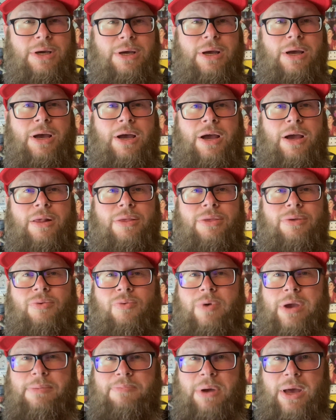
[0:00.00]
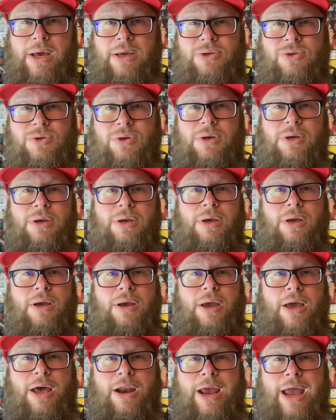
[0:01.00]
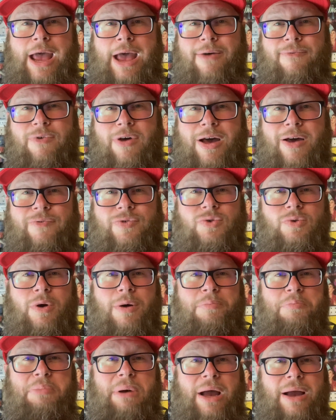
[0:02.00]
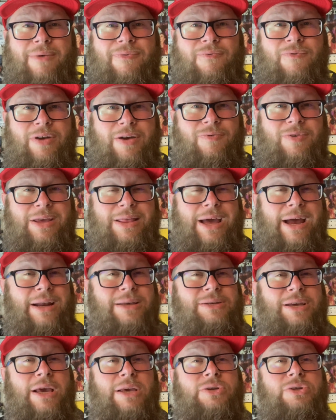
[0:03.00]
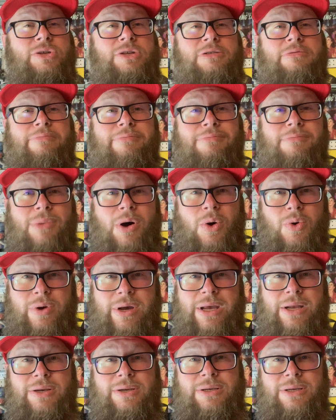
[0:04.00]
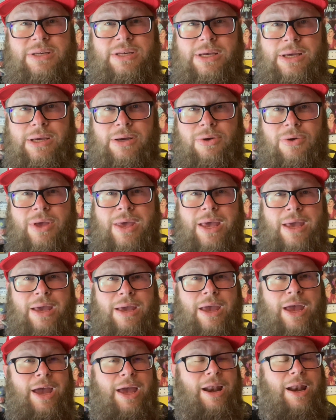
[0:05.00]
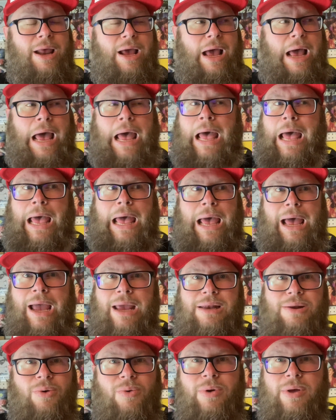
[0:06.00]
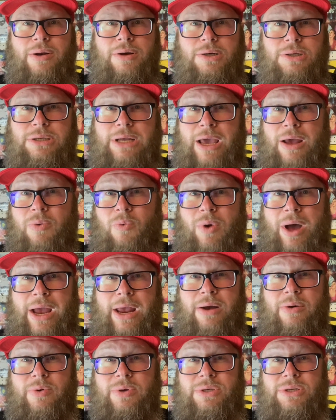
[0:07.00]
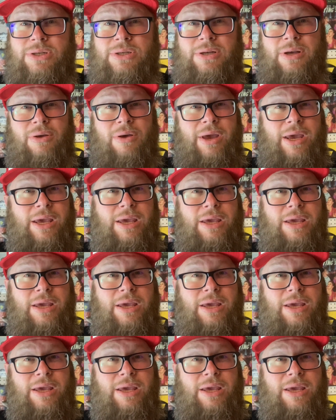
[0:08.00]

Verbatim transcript: $3. Got it half off, so $1.50. That is a smoking deal. And I don't understand why it was still